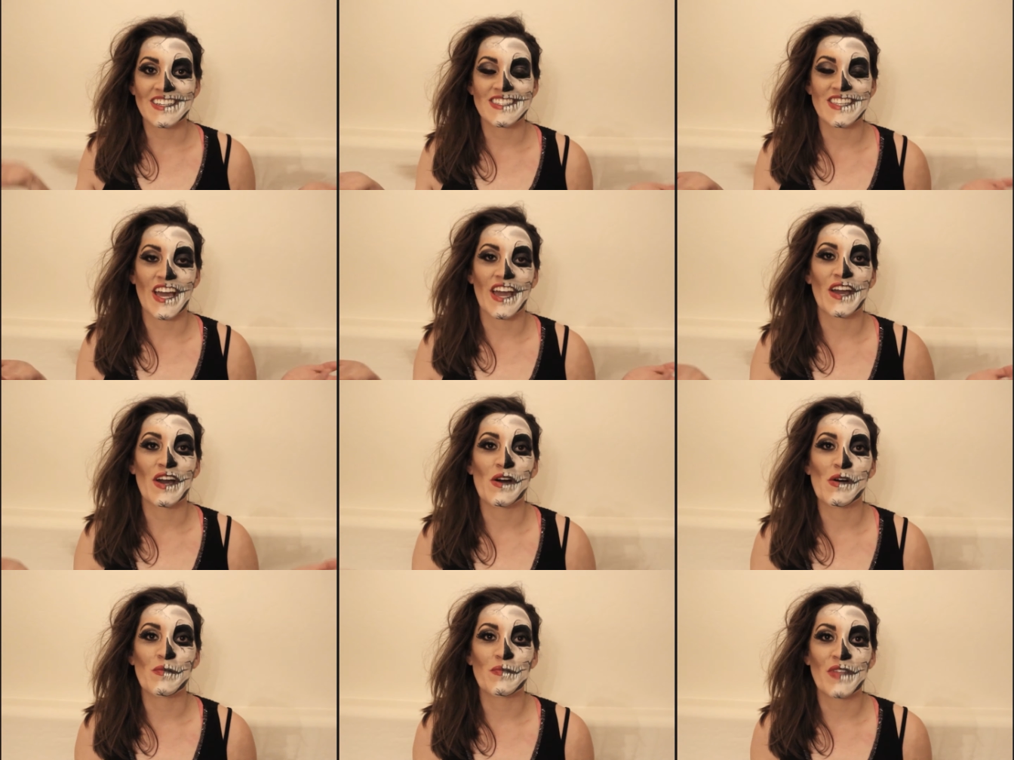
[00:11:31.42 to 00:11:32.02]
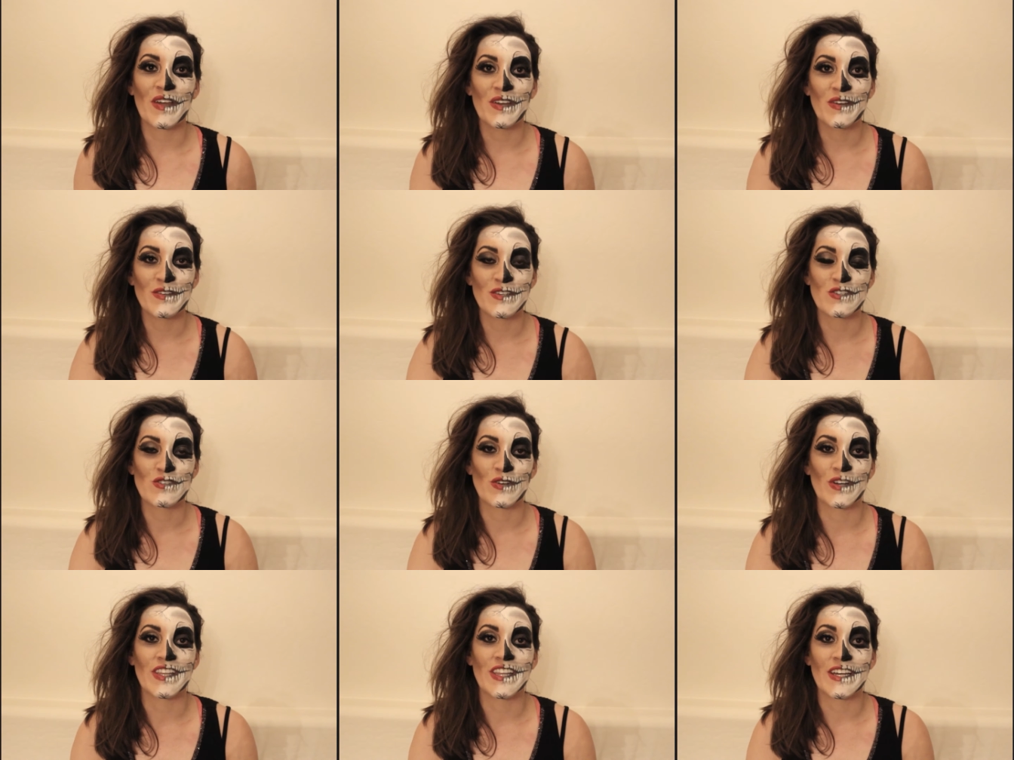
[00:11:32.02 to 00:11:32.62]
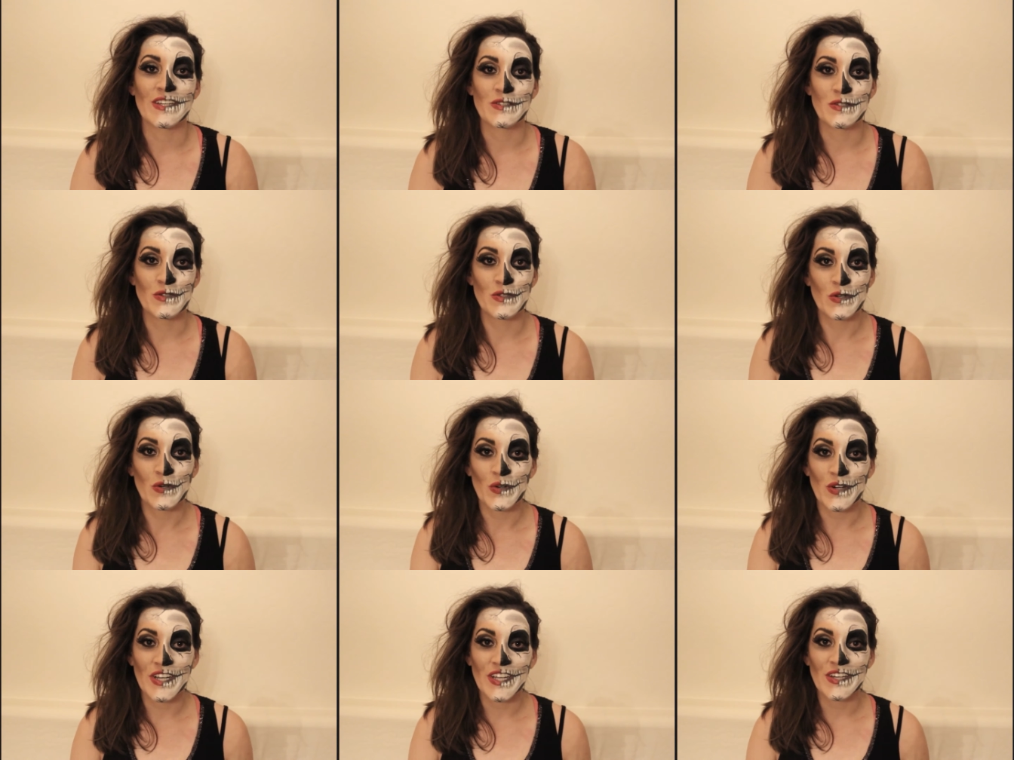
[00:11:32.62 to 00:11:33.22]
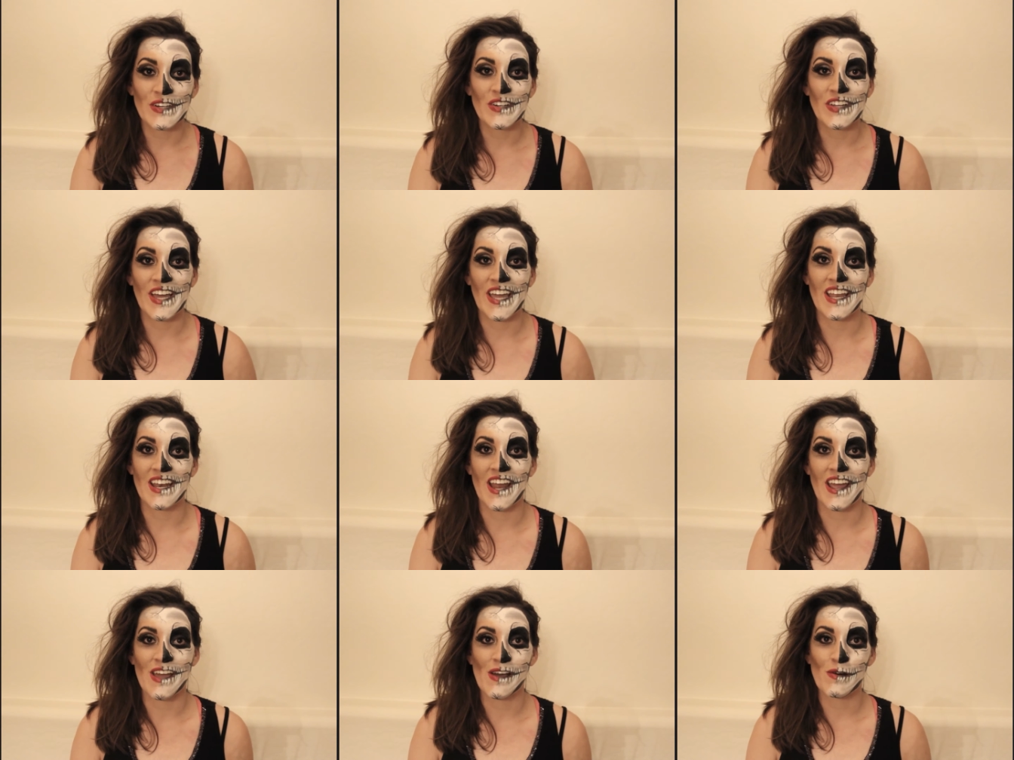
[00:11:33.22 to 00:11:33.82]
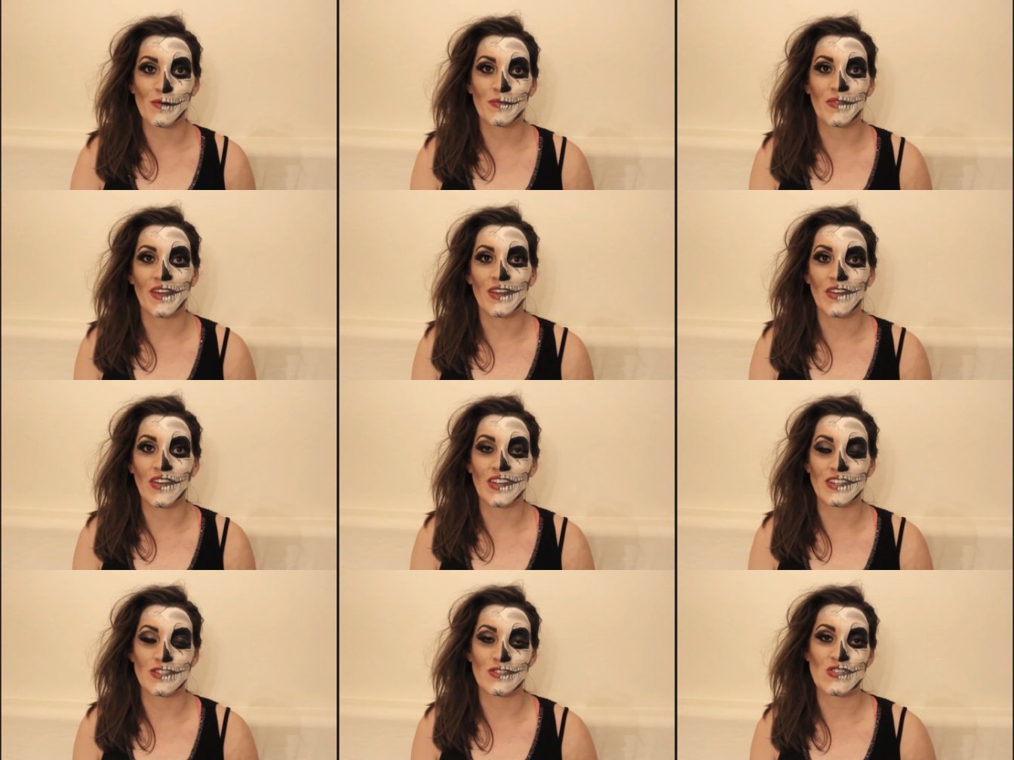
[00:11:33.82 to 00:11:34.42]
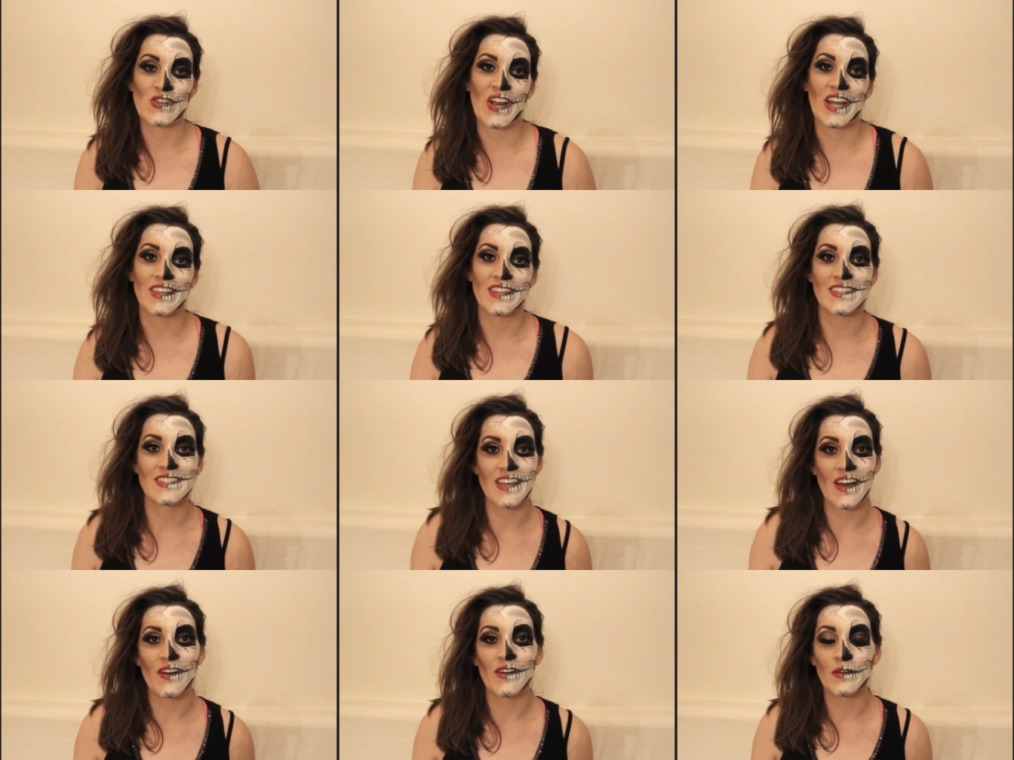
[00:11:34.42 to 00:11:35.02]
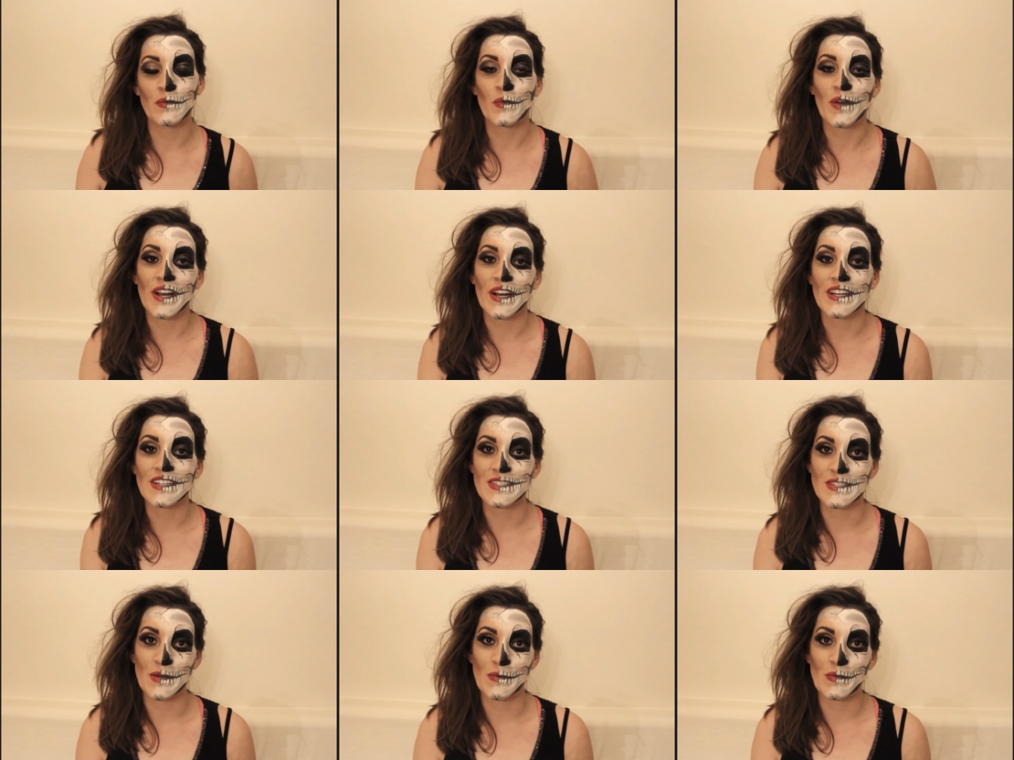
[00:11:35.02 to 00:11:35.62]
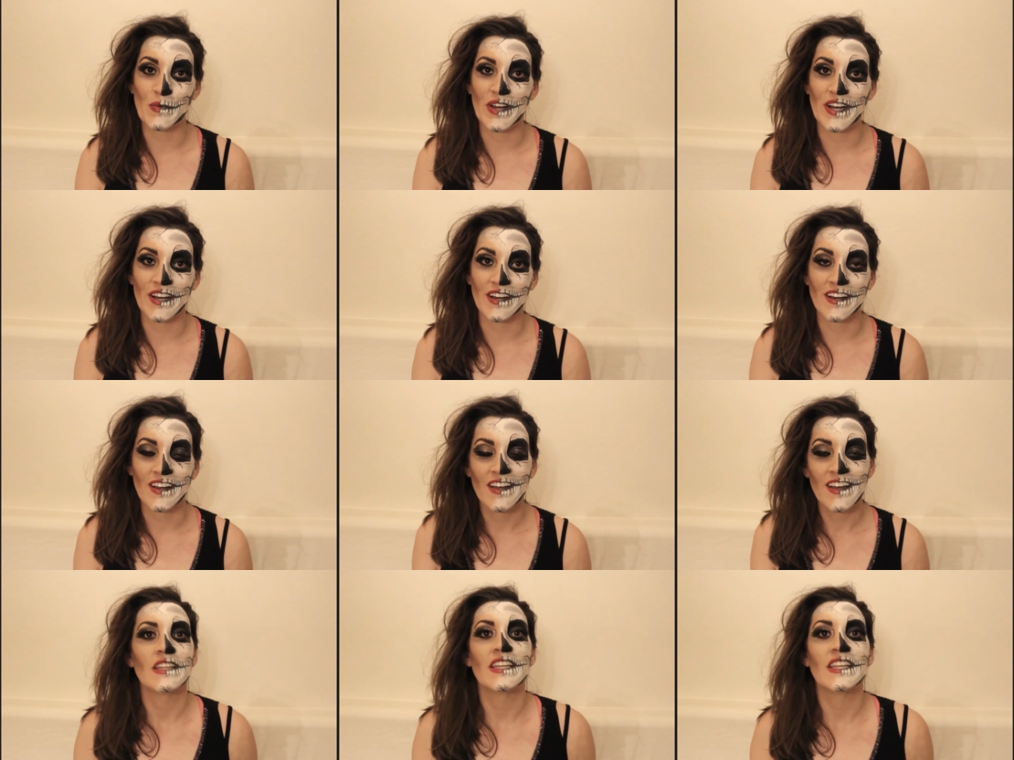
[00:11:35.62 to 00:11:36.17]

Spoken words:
I hope that you enjoyed that tutorial, and I hope that you get to try this out and wear it somewhere.